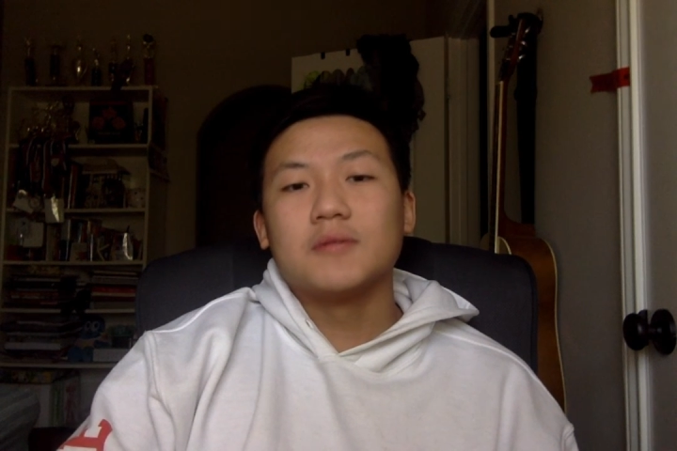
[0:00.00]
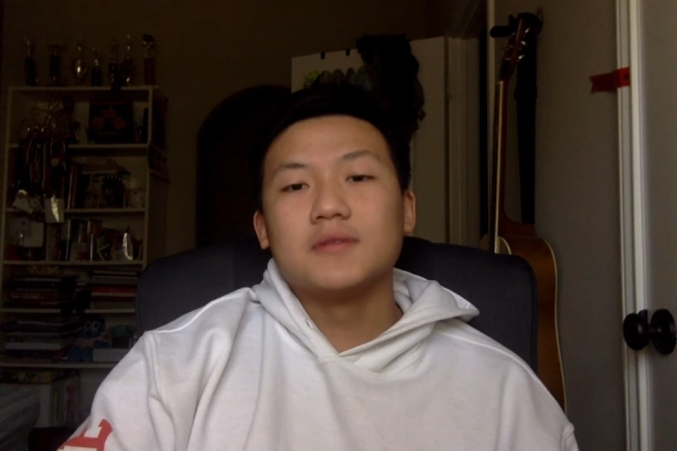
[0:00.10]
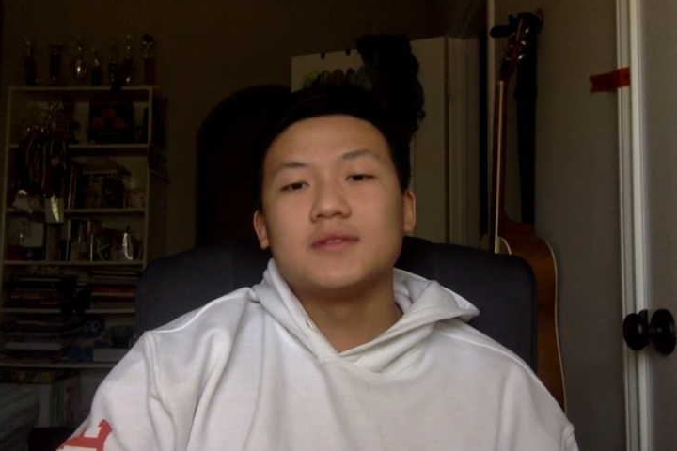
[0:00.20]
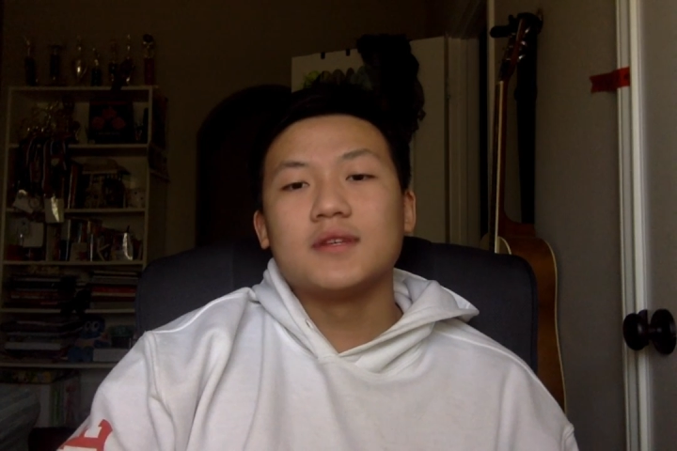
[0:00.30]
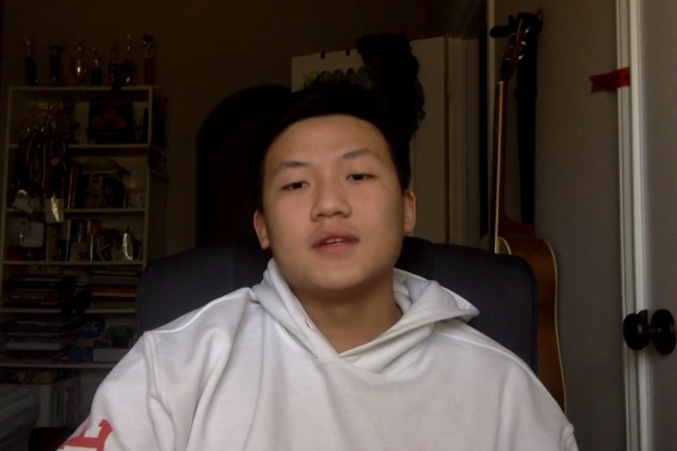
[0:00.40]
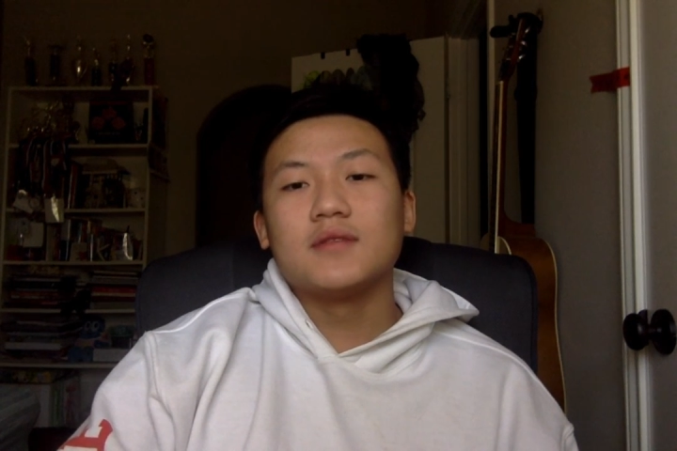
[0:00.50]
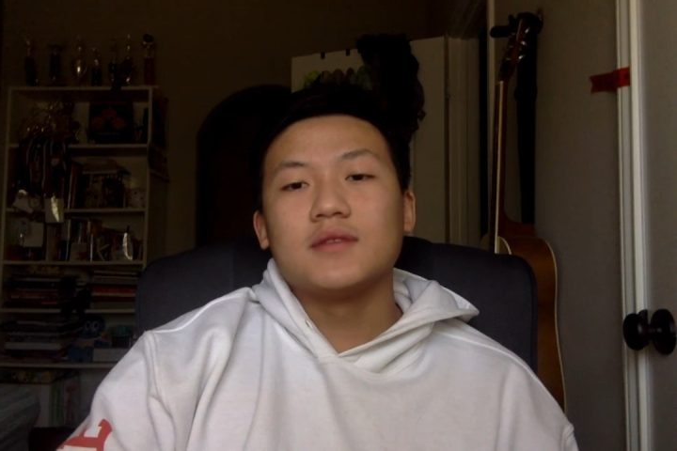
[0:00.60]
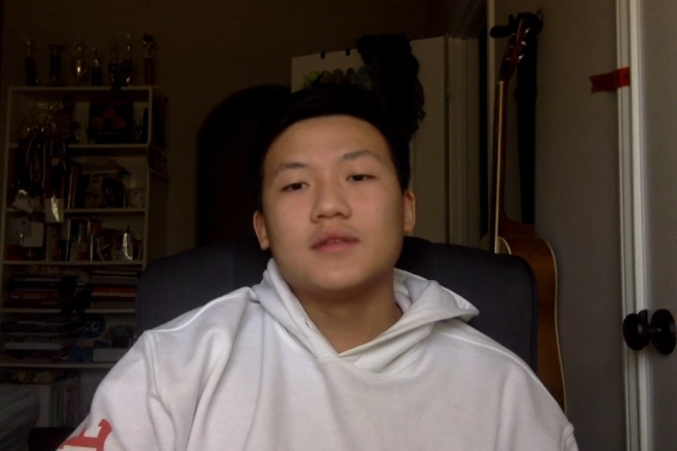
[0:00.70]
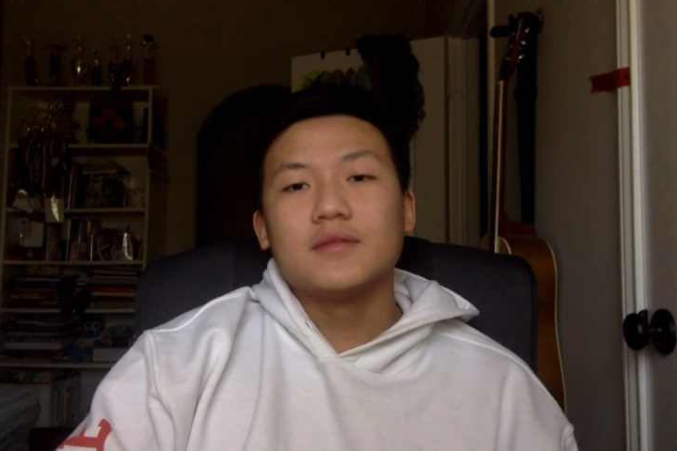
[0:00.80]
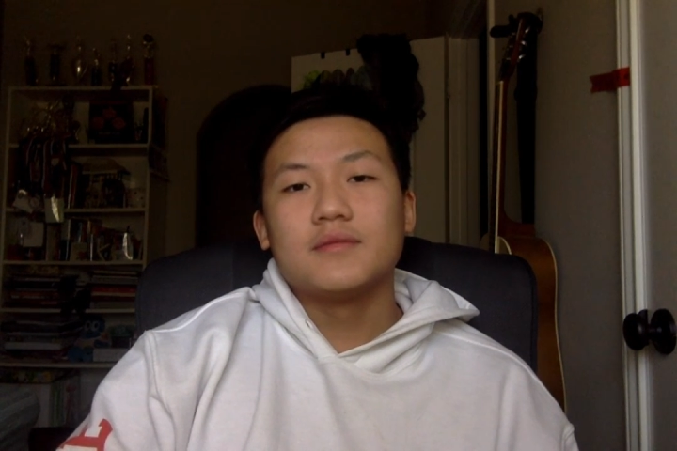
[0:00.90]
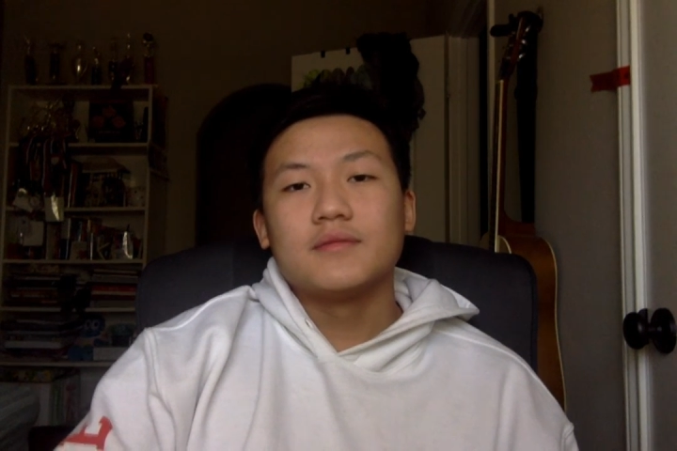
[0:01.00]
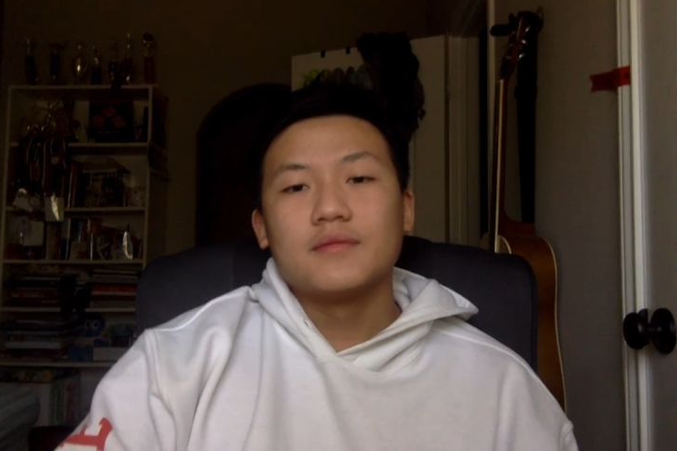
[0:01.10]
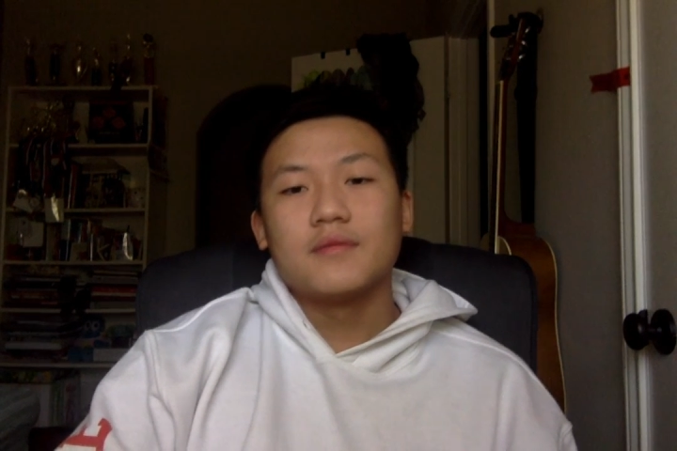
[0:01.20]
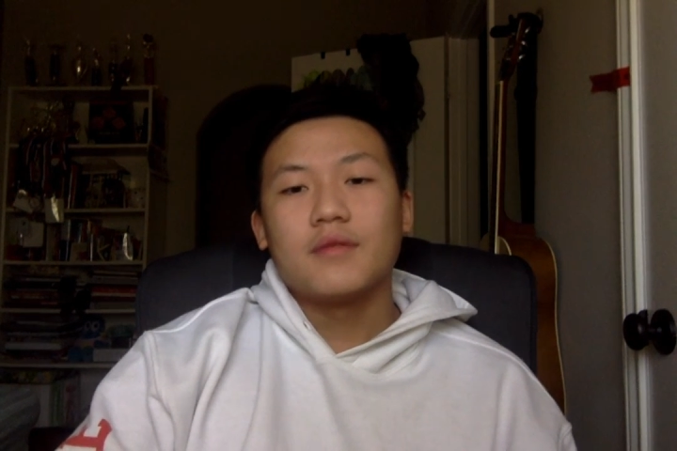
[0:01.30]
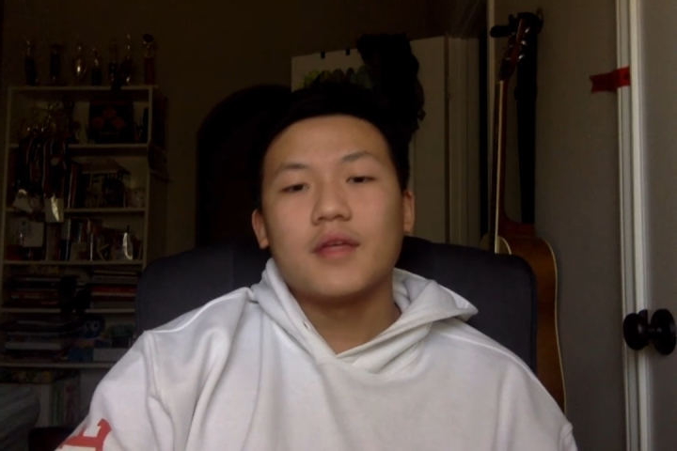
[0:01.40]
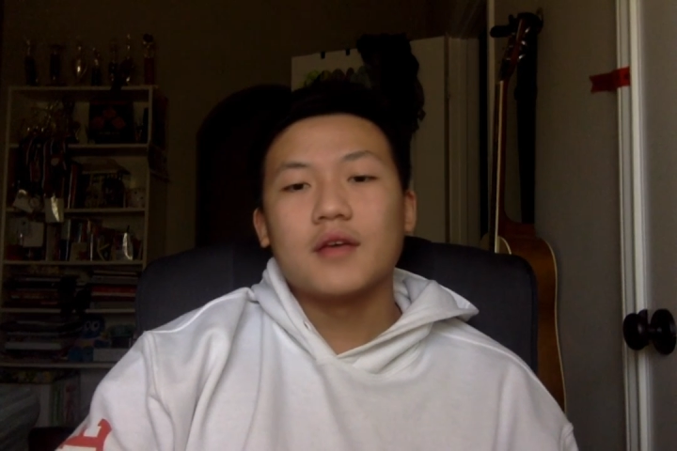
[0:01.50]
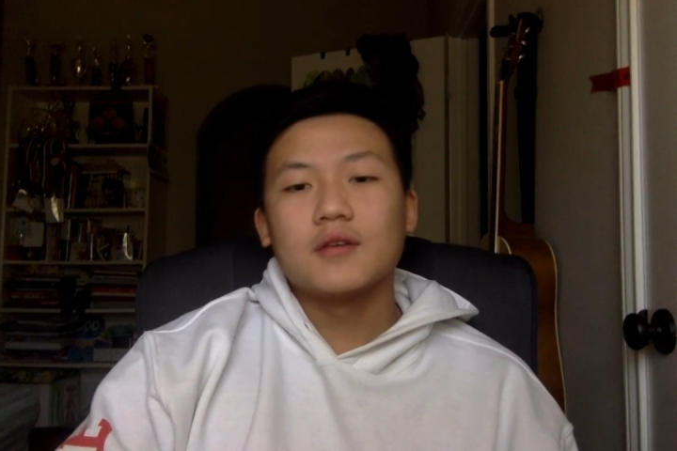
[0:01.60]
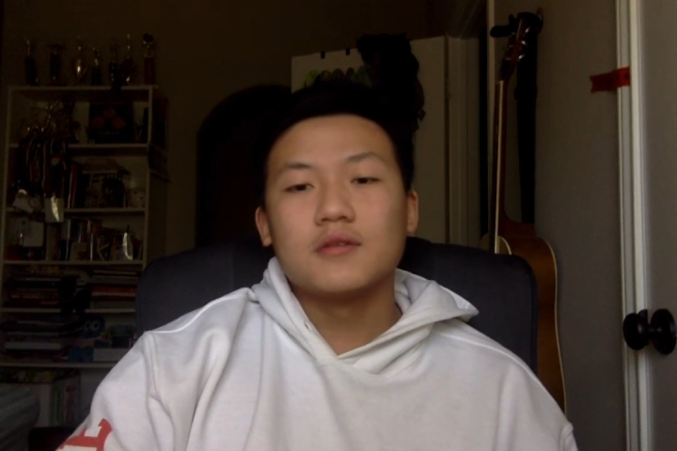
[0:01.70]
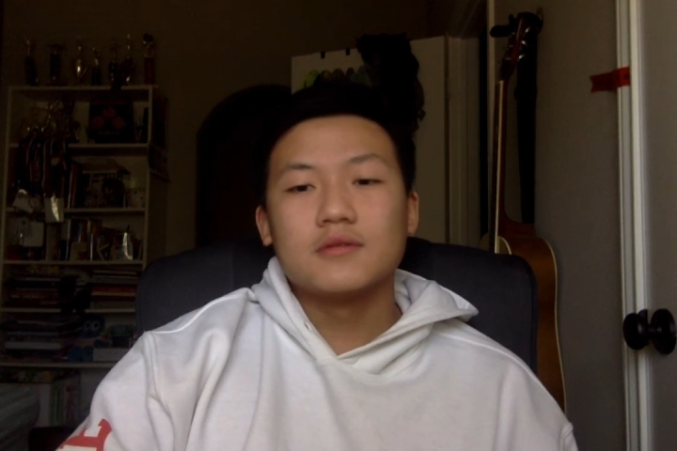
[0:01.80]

been saved. Thank you.